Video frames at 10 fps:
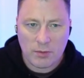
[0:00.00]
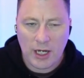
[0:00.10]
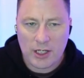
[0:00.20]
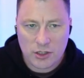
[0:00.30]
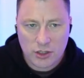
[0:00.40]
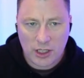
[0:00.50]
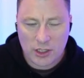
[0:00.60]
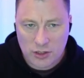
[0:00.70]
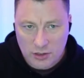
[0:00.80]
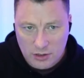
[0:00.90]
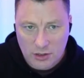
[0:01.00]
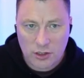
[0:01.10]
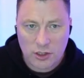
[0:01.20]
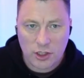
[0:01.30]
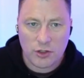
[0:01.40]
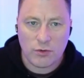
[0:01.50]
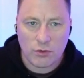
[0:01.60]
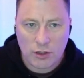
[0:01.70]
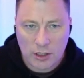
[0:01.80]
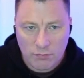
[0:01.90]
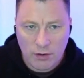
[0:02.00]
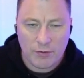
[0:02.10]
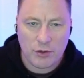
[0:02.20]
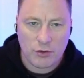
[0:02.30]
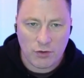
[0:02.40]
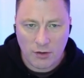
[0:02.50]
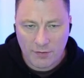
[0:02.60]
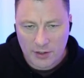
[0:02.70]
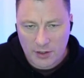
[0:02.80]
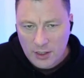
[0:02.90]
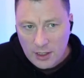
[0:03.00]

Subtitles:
cash injections and continual kind of revenue growth and